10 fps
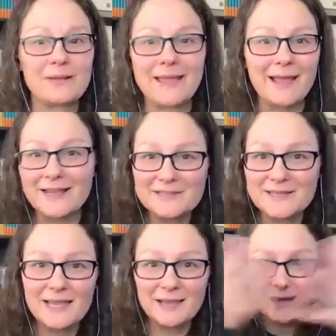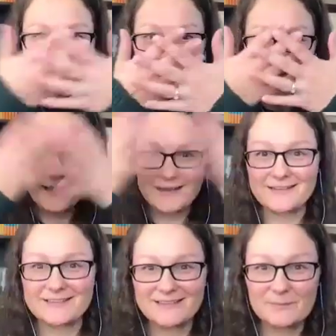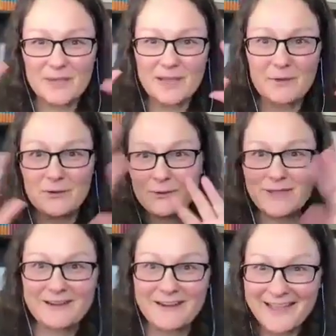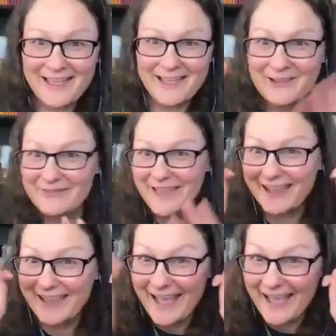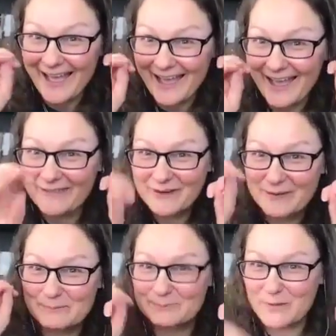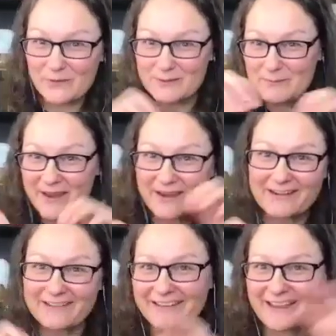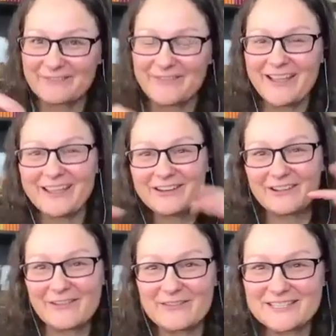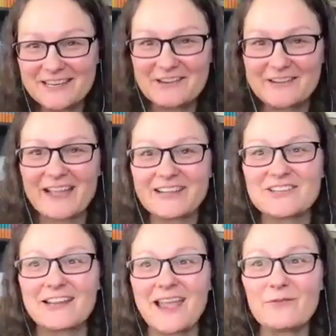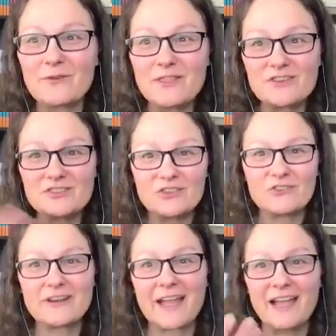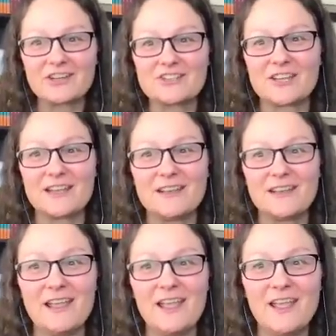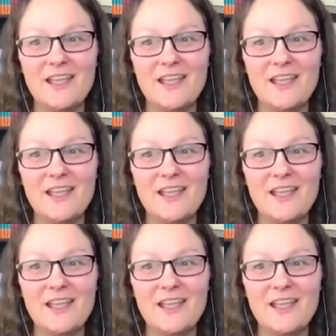play hide and seek and peekaboo, here I am, like, haha, I'm gonna poke the bear and I'm, let me see your reaction. And when there's no reaction,